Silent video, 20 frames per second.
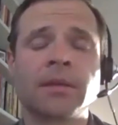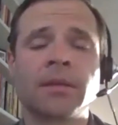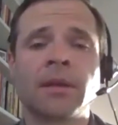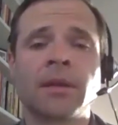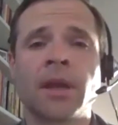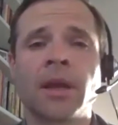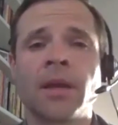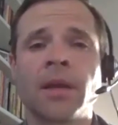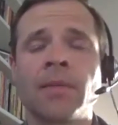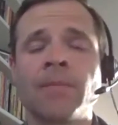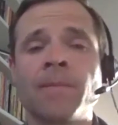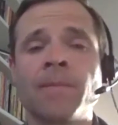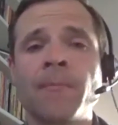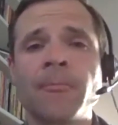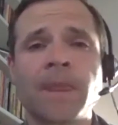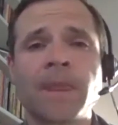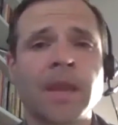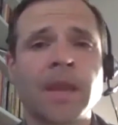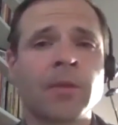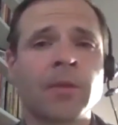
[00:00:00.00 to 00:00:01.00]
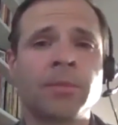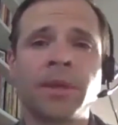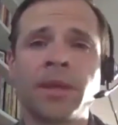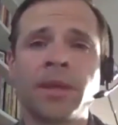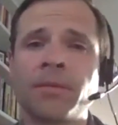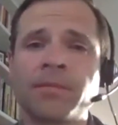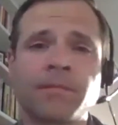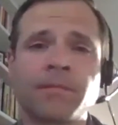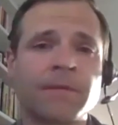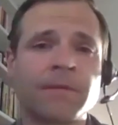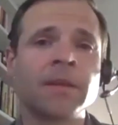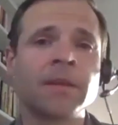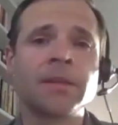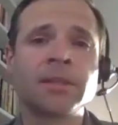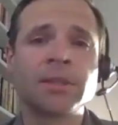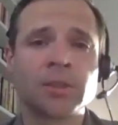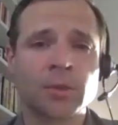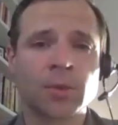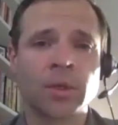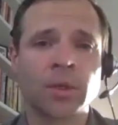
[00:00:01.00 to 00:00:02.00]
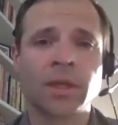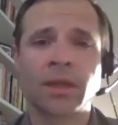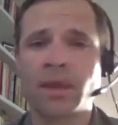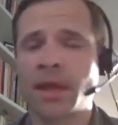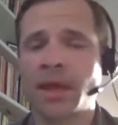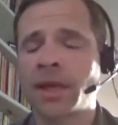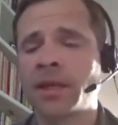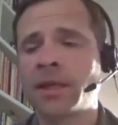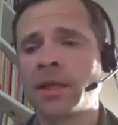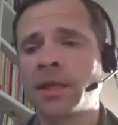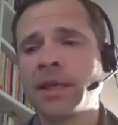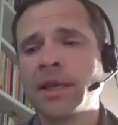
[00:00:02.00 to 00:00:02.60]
Hmm. Um, okay. It'll be a fairly short thing.